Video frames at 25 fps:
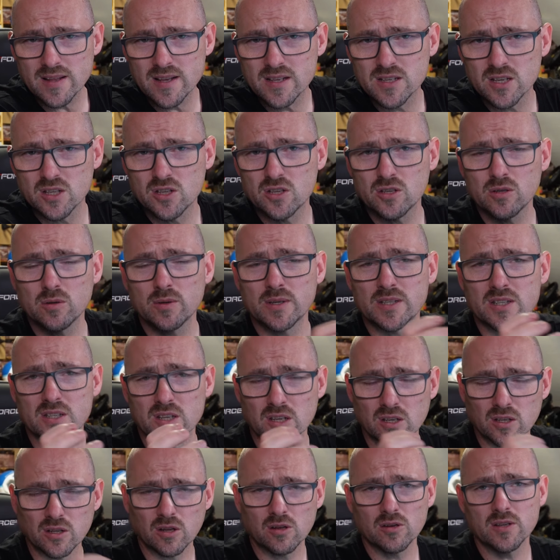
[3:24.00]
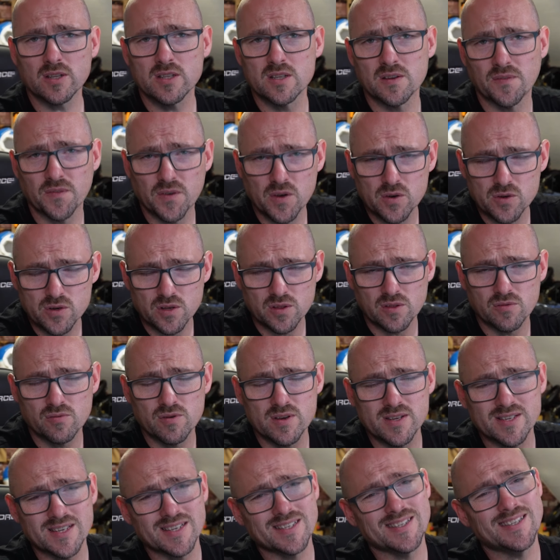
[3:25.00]
need to do is to log into Fusion
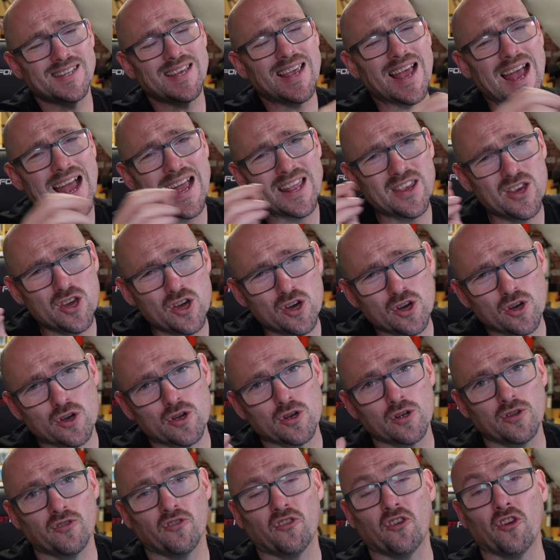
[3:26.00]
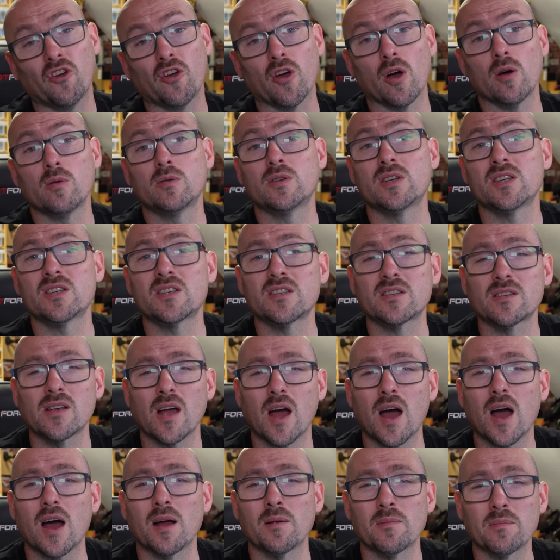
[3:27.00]
360 and you're good to go to
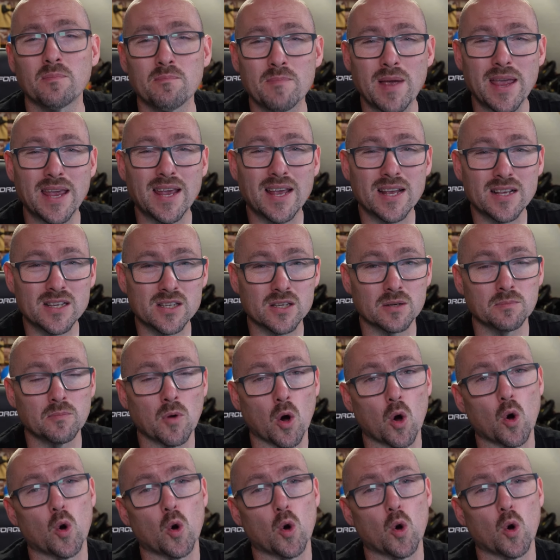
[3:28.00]
start making some